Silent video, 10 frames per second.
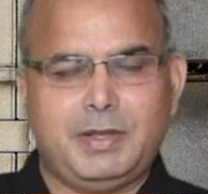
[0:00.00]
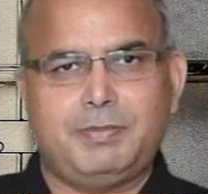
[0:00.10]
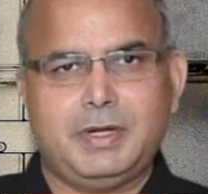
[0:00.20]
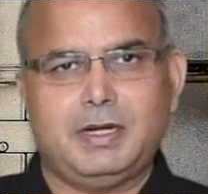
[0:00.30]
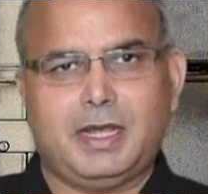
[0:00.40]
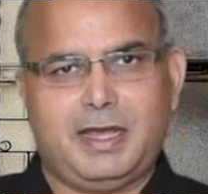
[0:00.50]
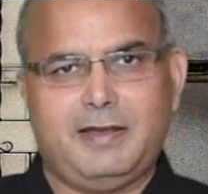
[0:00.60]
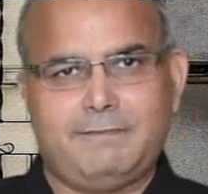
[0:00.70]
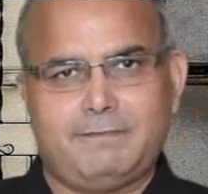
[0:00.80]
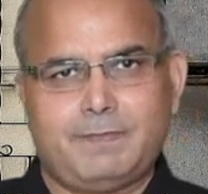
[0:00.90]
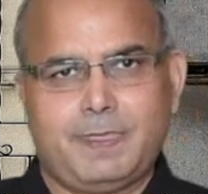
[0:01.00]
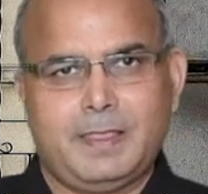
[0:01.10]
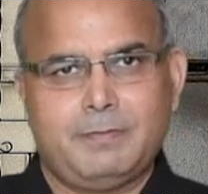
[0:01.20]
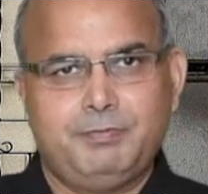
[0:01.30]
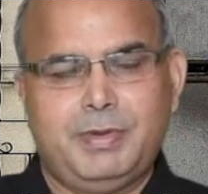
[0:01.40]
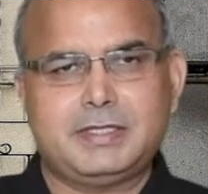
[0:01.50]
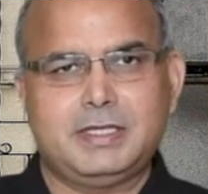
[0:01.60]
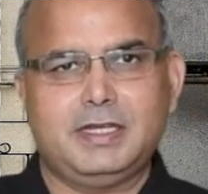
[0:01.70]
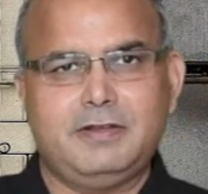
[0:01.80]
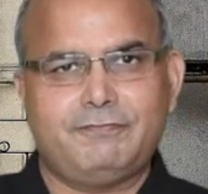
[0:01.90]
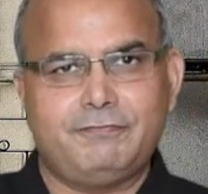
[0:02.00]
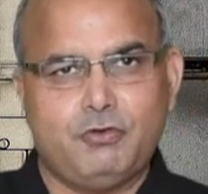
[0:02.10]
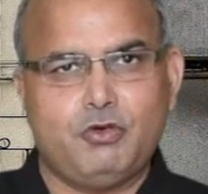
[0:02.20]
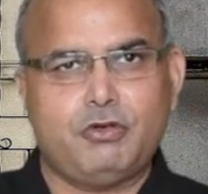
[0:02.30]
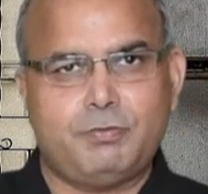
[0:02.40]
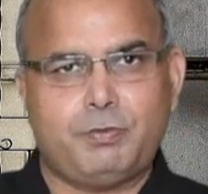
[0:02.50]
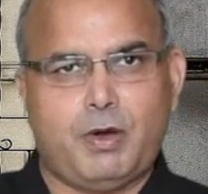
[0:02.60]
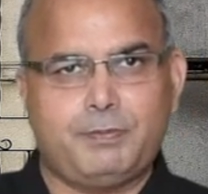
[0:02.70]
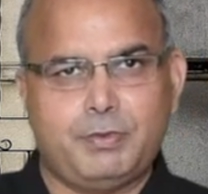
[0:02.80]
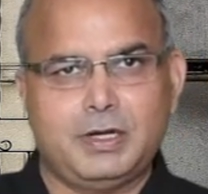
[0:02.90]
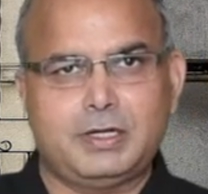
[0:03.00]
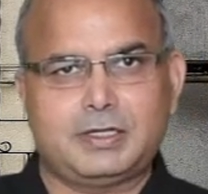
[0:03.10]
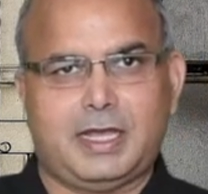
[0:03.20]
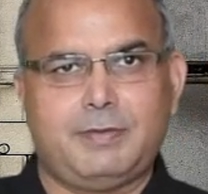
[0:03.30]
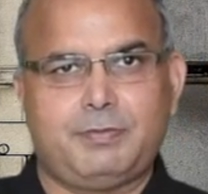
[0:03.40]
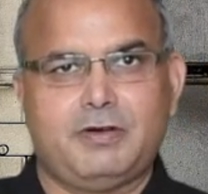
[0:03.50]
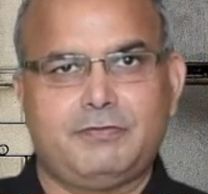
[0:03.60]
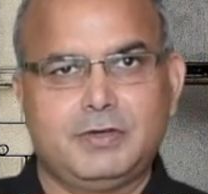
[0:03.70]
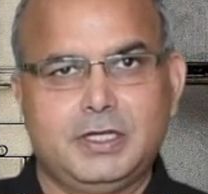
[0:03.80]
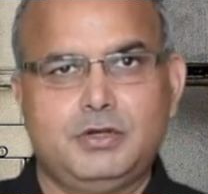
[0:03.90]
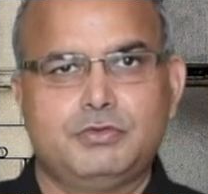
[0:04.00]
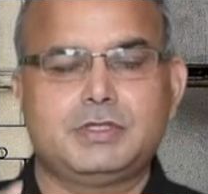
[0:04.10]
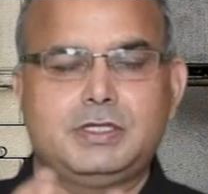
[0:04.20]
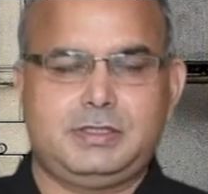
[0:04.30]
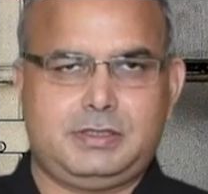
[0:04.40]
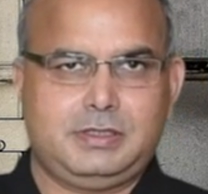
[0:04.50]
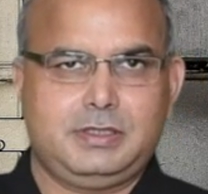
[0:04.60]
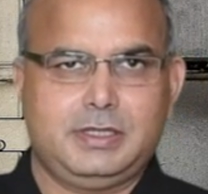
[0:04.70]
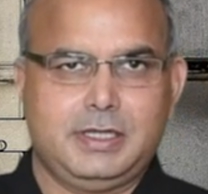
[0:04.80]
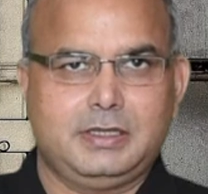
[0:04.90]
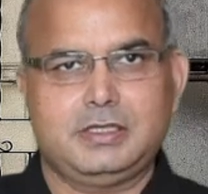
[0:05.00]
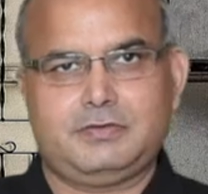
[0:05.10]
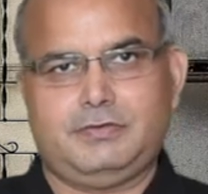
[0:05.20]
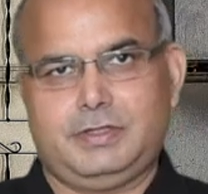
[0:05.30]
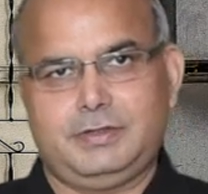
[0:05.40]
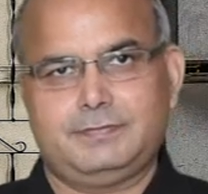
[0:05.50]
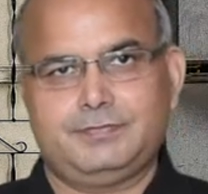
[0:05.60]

people have basically four popular type of illusions in this world.